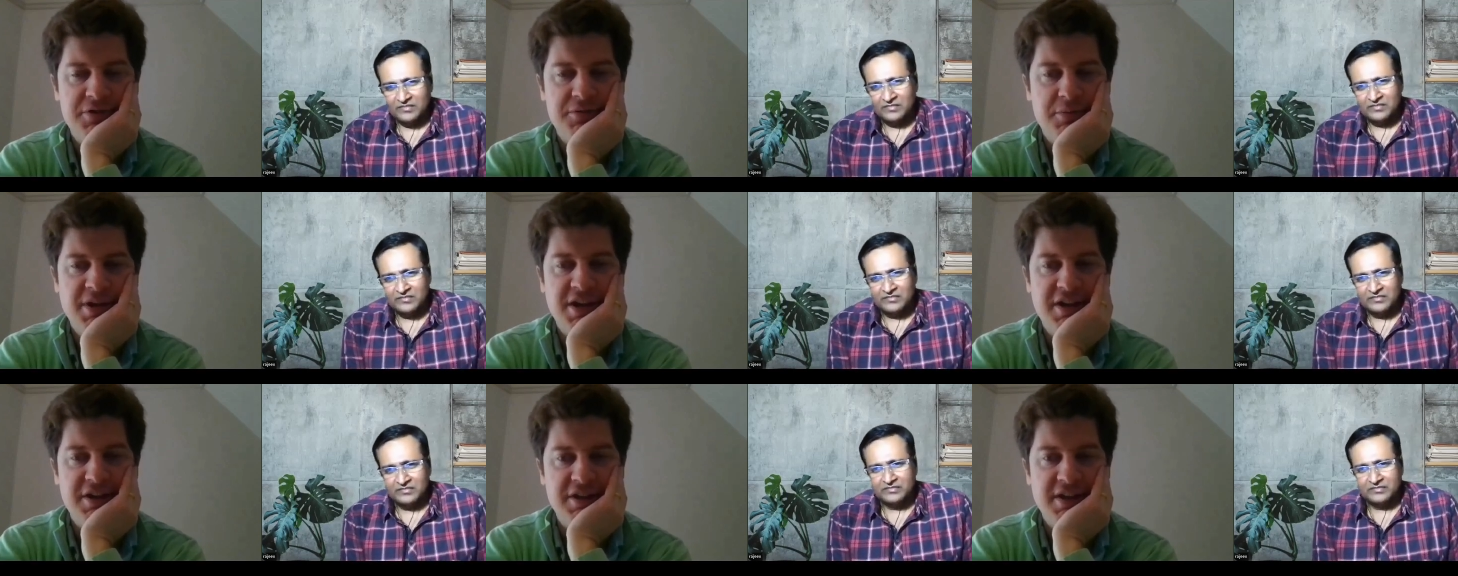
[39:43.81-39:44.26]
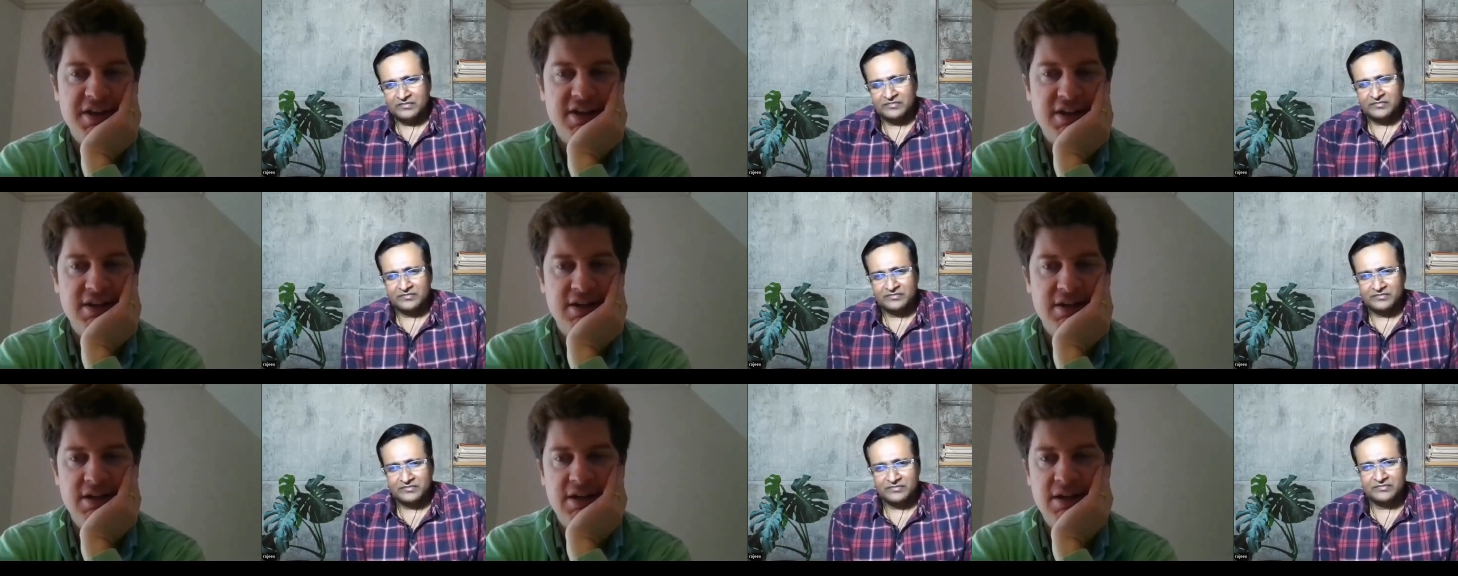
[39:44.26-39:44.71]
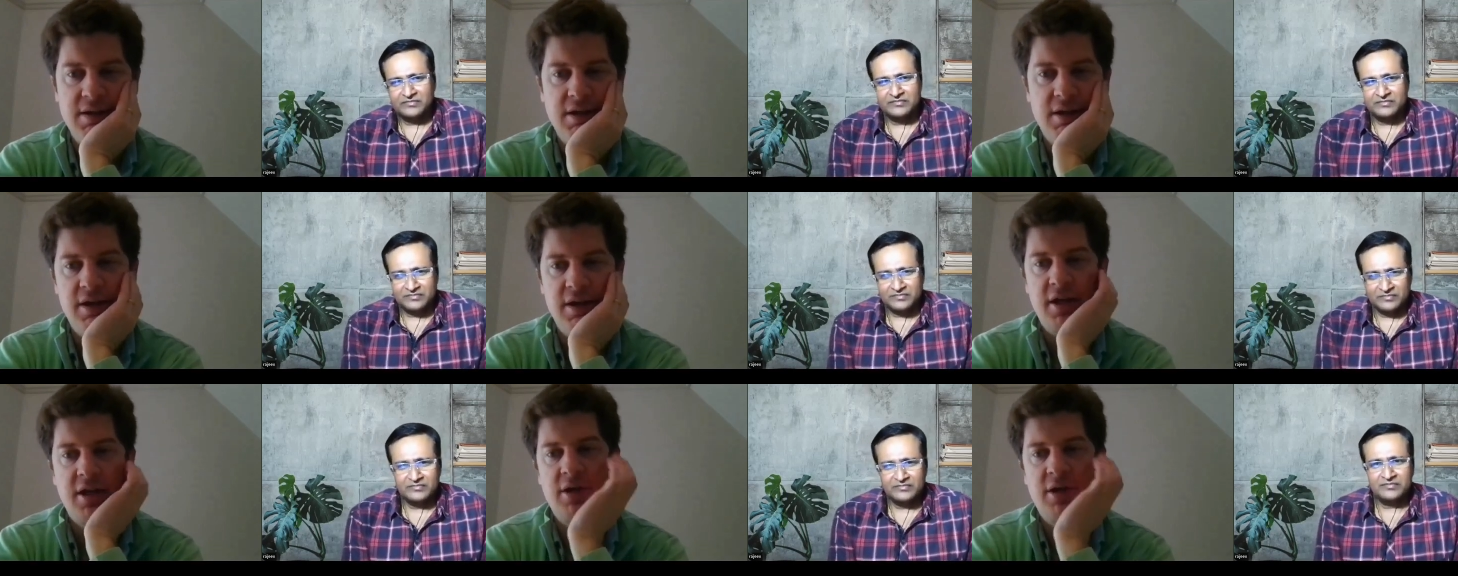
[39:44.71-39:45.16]
Speaker 1: how much pain they
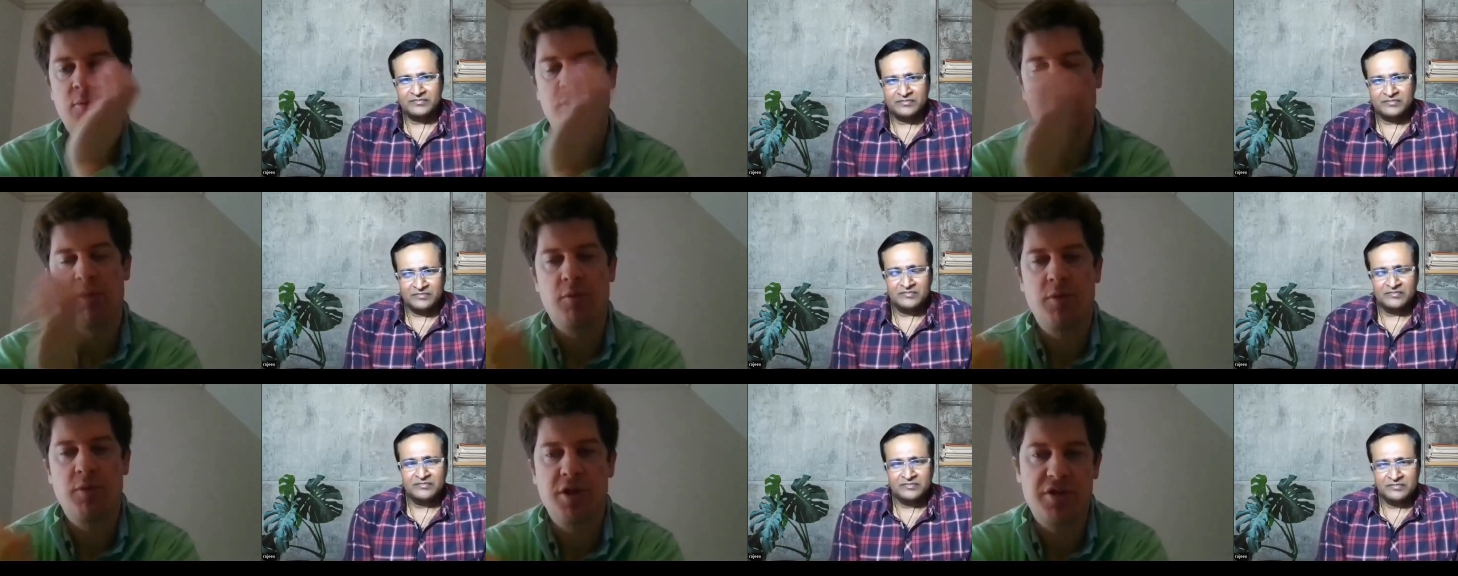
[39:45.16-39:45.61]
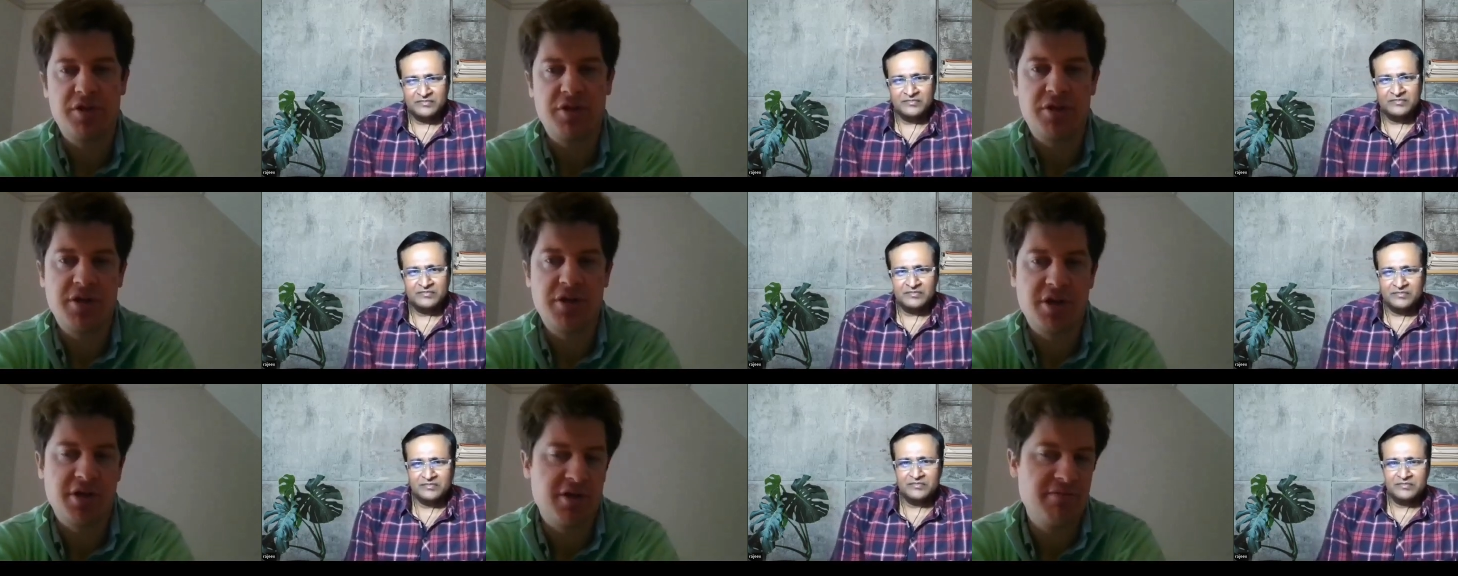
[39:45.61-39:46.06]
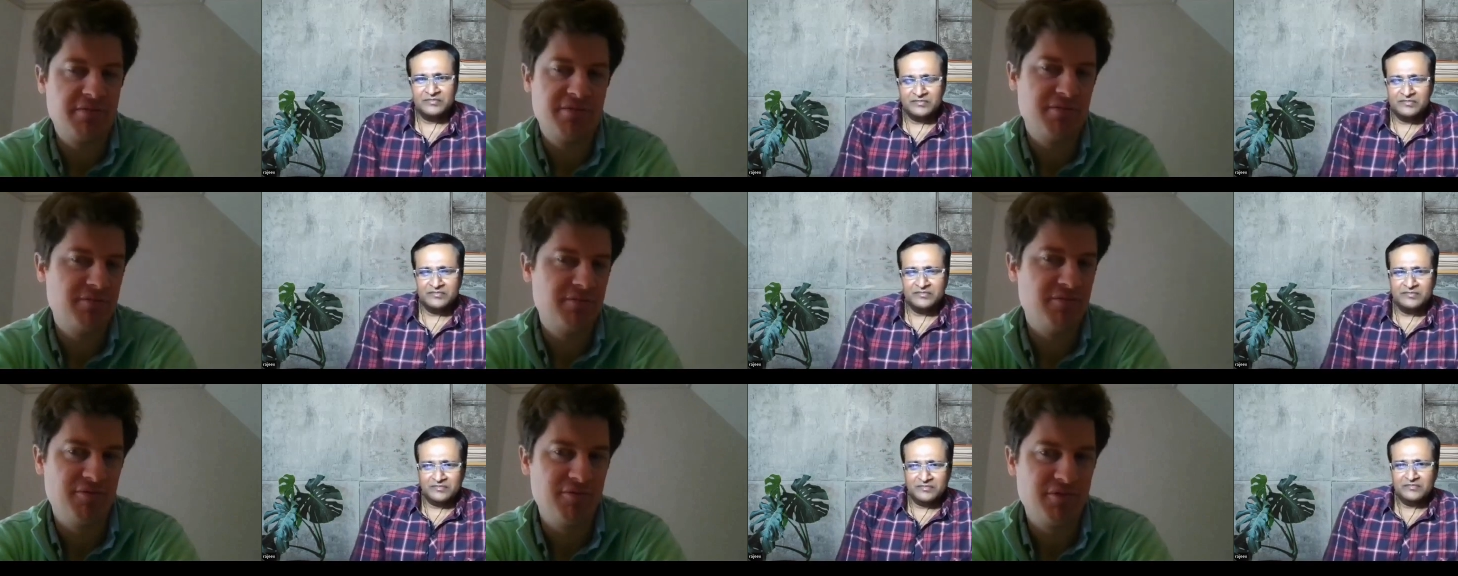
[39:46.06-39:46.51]
can with, with,
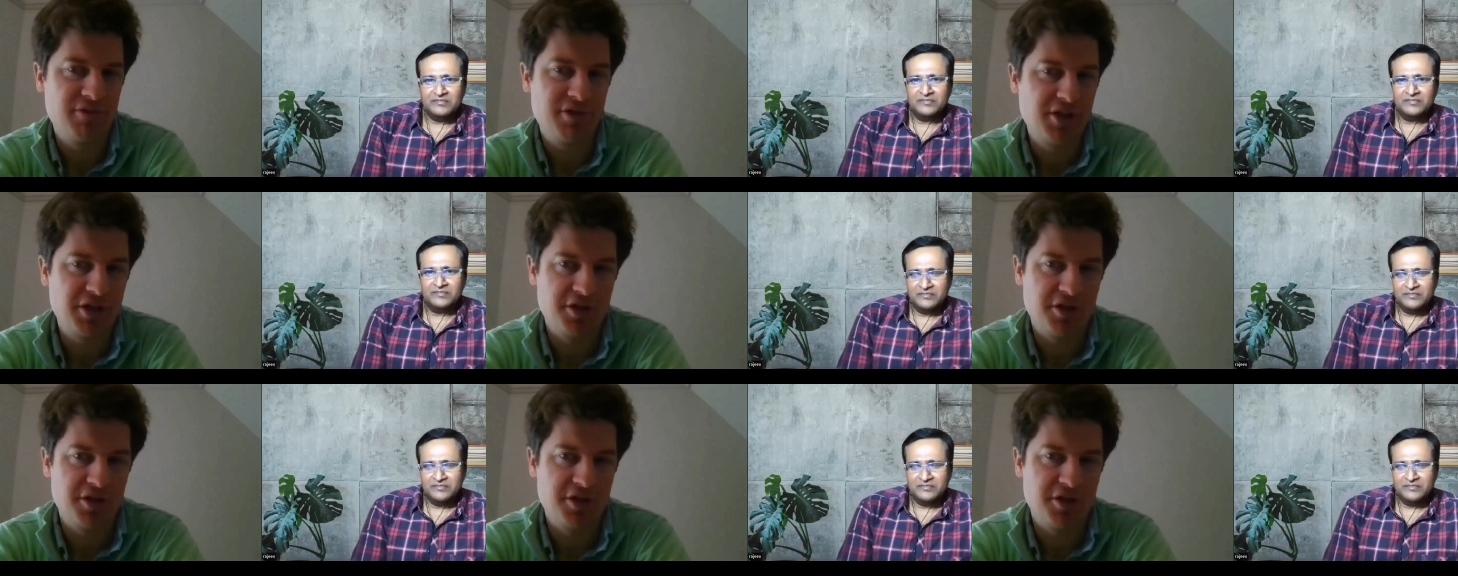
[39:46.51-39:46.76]
their